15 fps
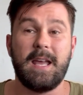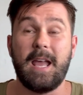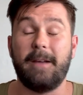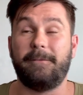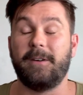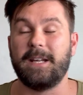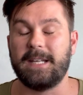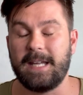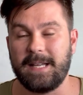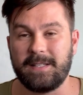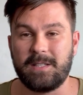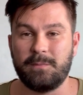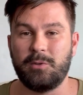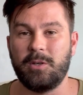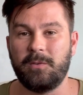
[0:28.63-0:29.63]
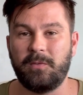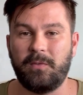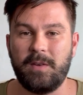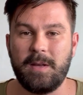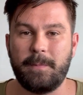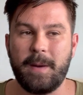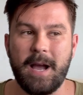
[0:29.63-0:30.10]
if I get some good
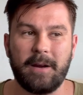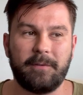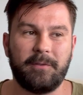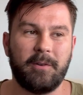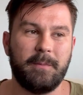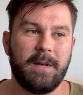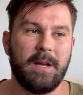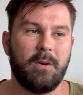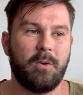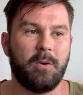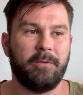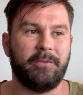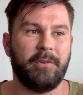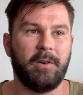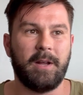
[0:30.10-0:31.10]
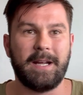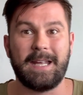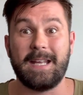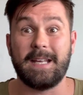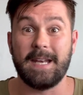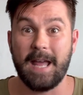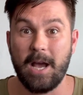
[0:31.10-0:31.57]
feedback from it or feel like
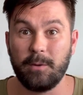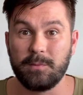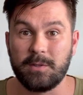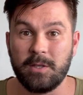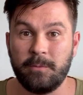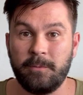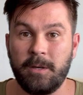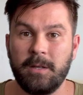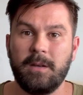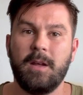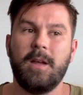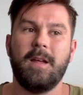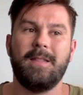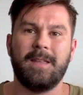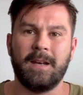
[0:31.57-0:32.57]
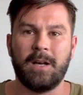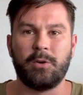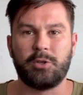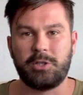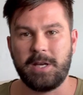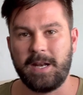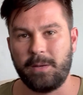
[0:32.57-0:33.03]
it can help someone, then I'll
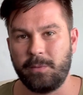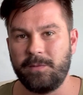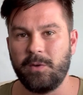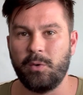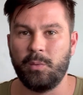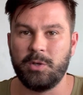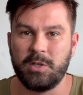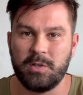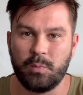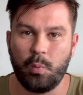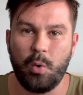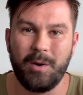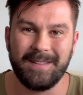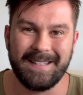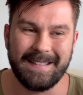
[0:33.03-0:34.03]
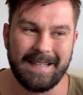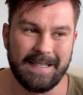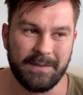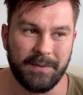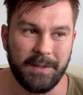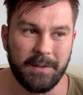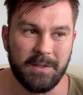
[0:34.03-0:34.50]
share that with you, which is what today's
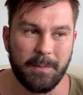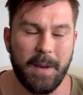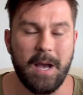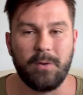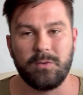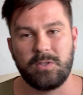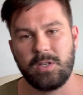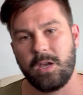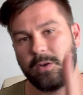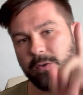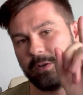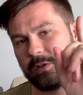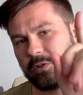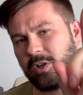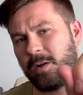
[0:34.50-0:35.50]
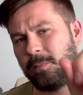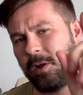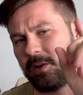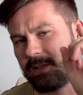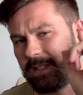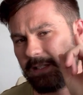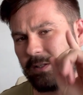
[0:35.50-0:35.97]
video is about. So stop
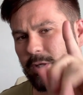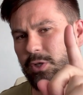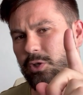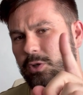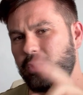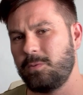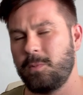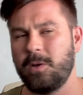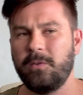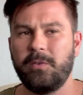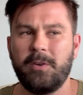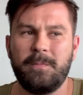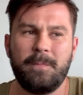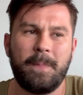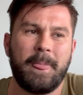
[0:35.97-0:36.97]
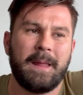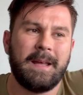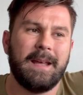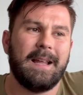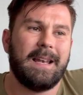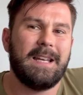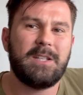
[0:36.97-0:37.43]
losses, should you move them?
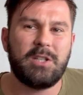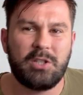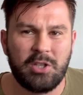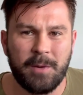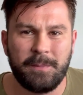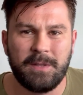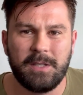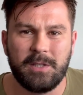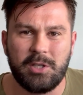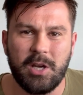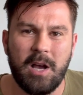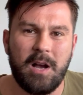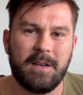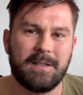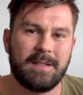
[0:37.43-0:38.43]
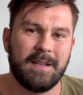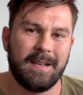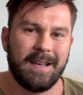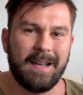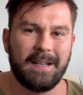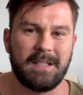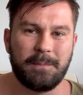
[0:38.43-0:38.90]
Let's just jump into the charts
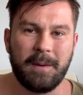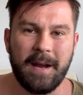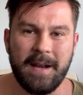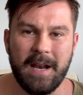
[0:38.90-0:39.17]
and explain